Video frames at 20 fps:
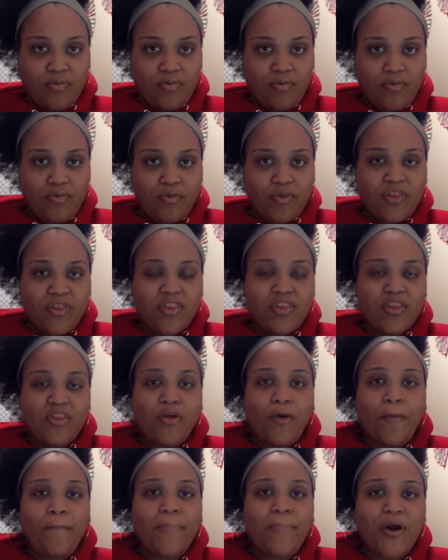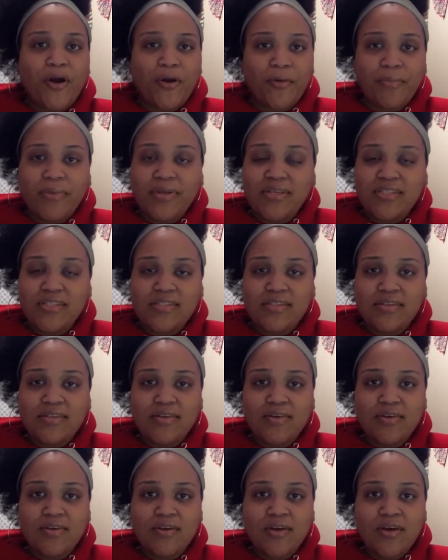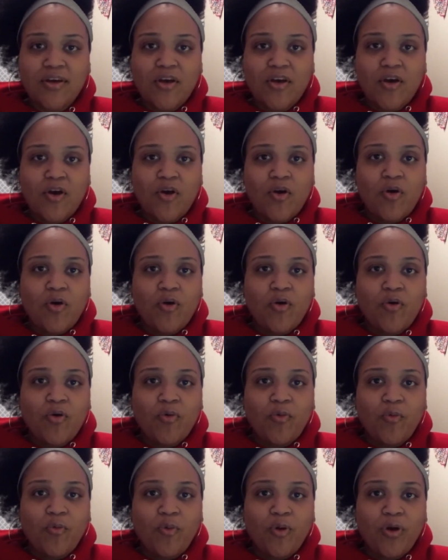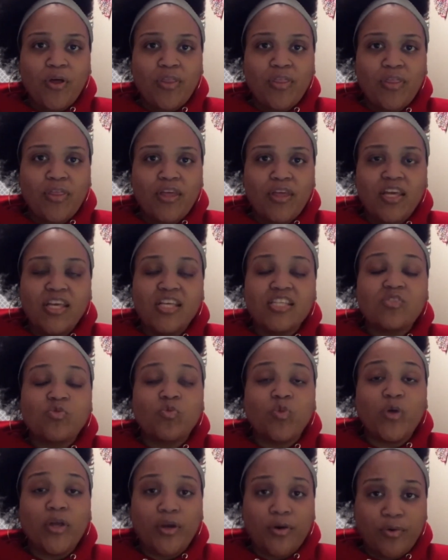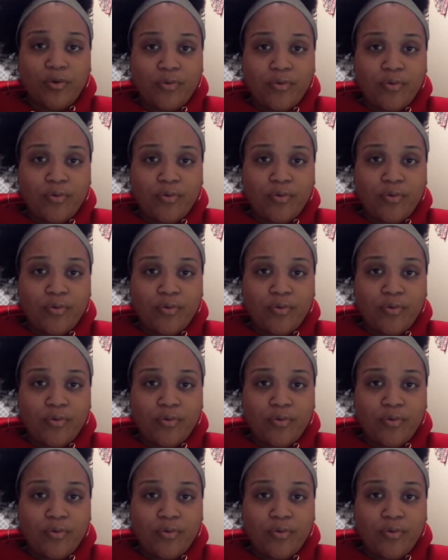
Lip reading: with your purpose, with His will.